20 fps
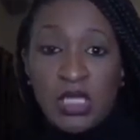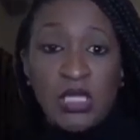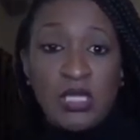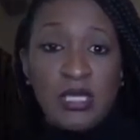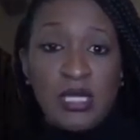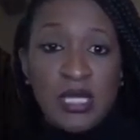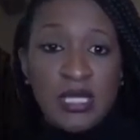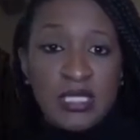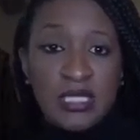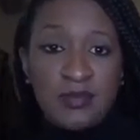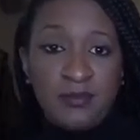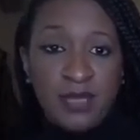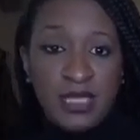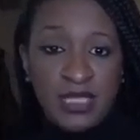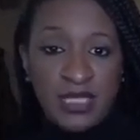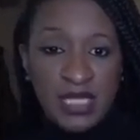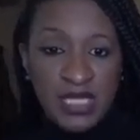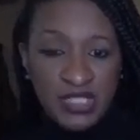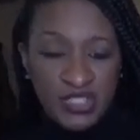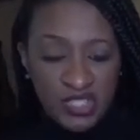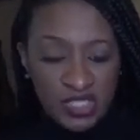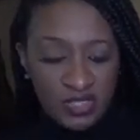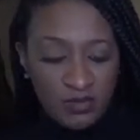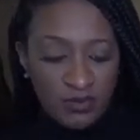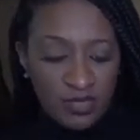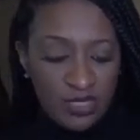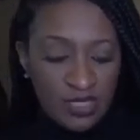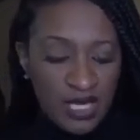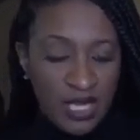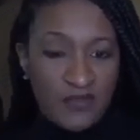Next Monday,
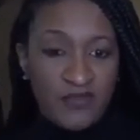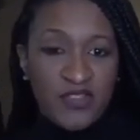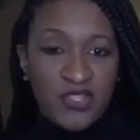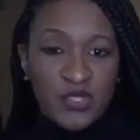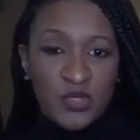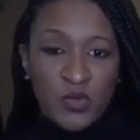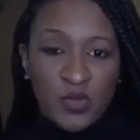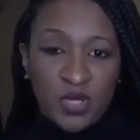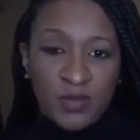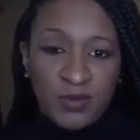January 9th, is going